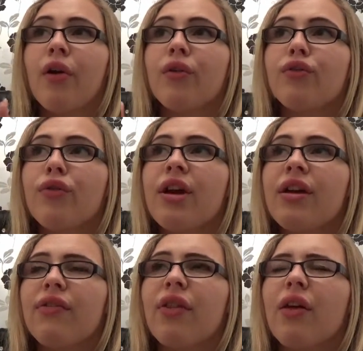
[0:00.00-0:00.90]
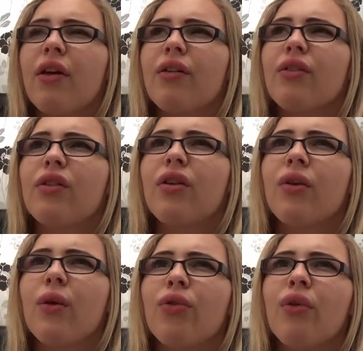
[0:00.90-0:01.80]
3 of the
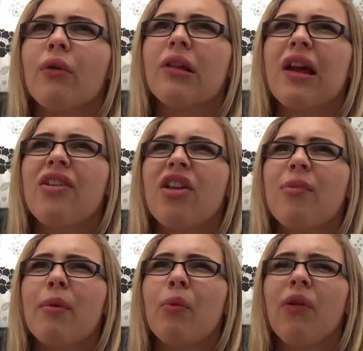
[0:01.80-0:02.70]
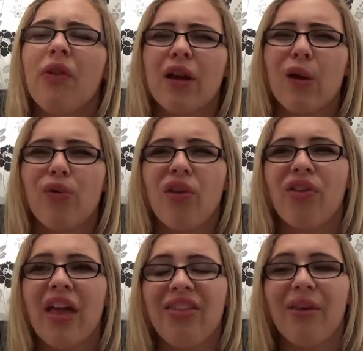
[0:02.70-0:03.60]
girls are related, but one of the girls
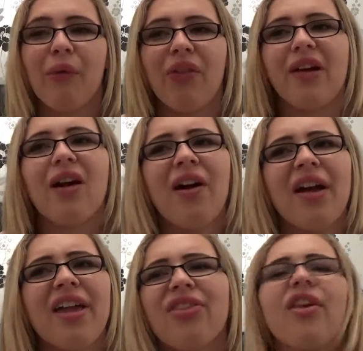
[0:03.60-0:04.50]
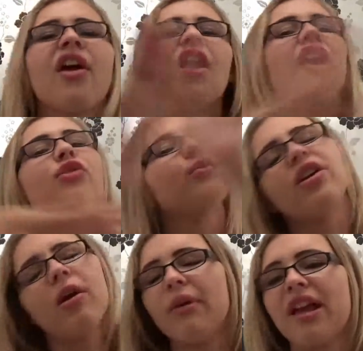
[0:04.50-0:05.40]
doesn't end up with the guy. It's really
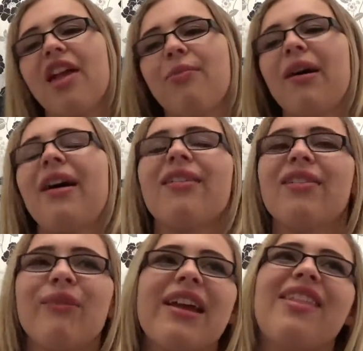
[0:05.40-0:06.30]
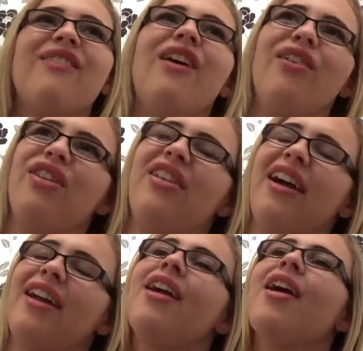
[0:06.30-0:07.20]
complicated, but I'm making it worse than
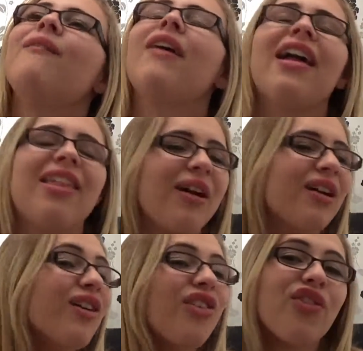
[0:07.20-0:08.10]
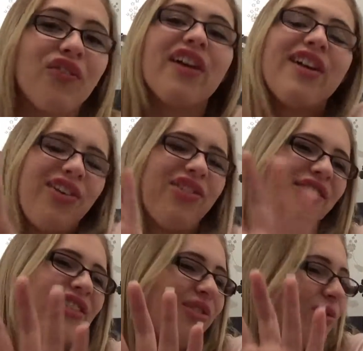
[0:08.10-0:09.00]
I. But anyway, I'm going to just focus
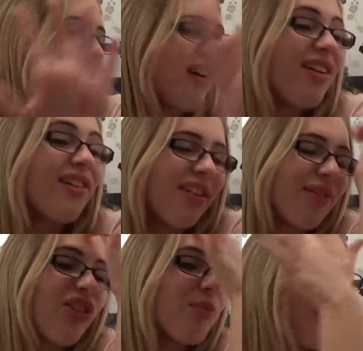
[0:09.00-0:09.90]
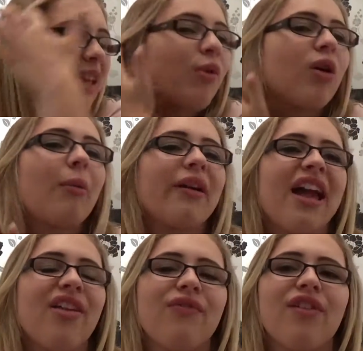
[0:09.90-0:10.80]
on this one because I'm just making it more
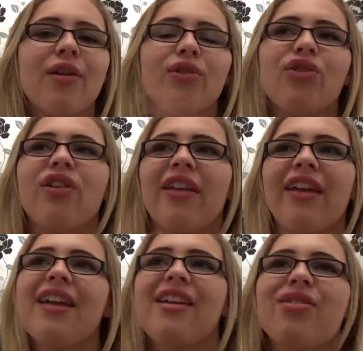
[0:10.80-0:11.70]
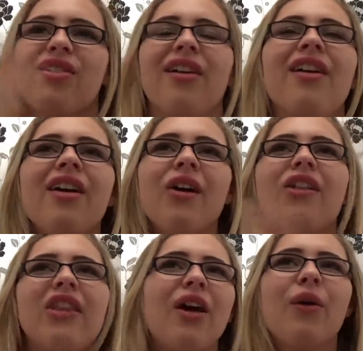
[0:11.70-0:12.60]
complicated for you. I'm just trying to get you to
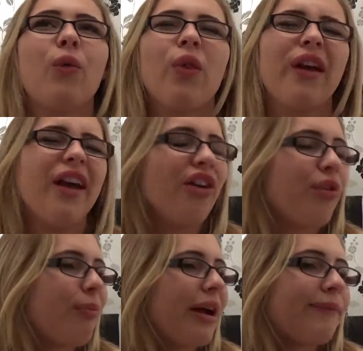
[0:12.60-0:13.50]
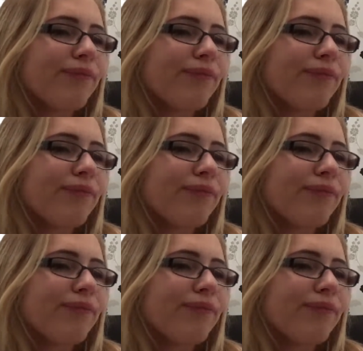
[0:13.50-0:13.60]
know what it is. But